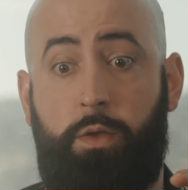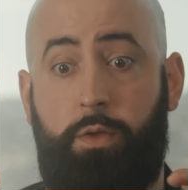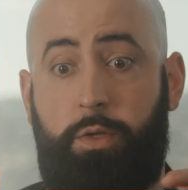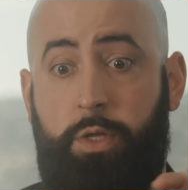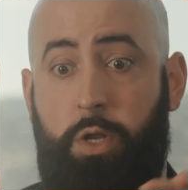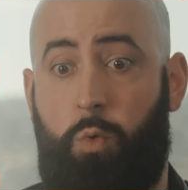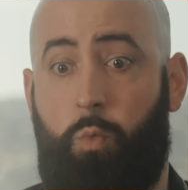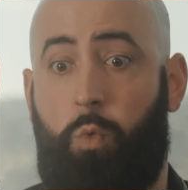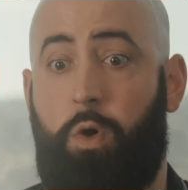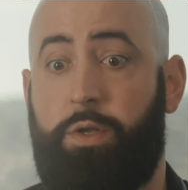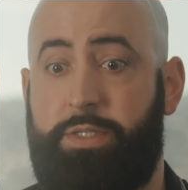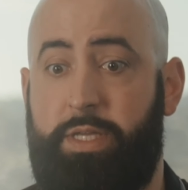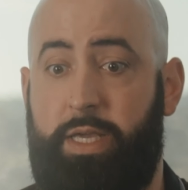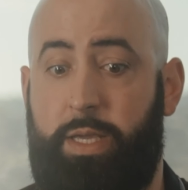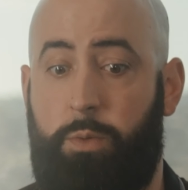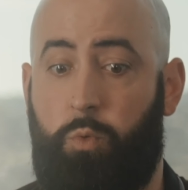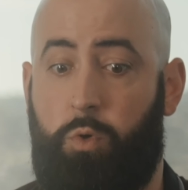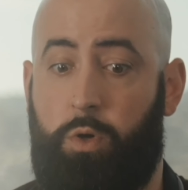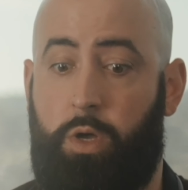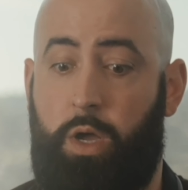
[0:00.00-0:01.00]
one
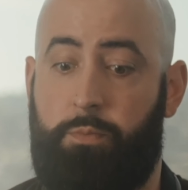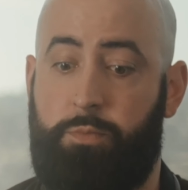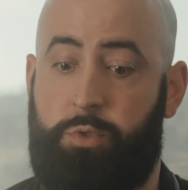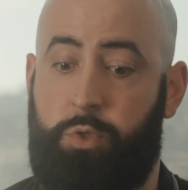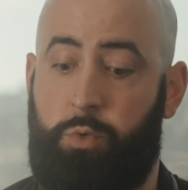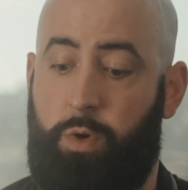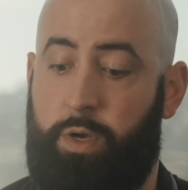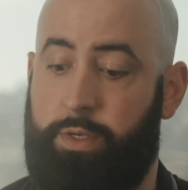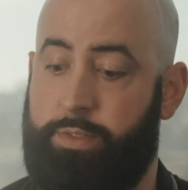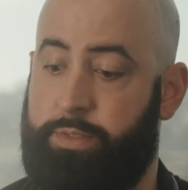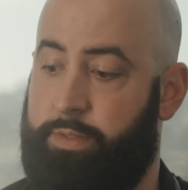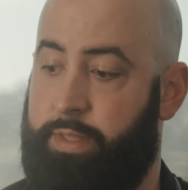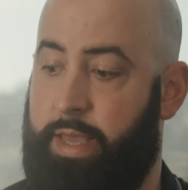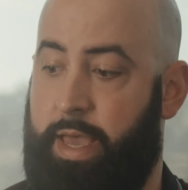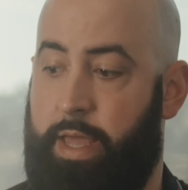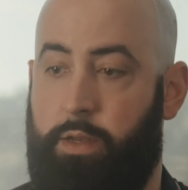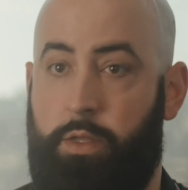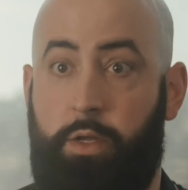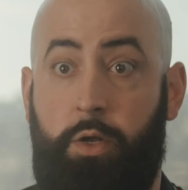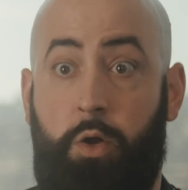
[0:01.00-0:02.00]
team will come to us
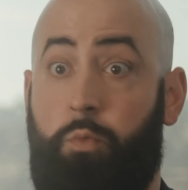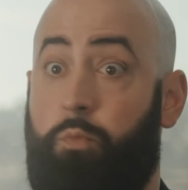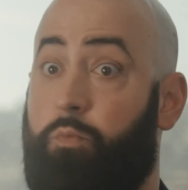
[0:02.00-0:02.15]
that,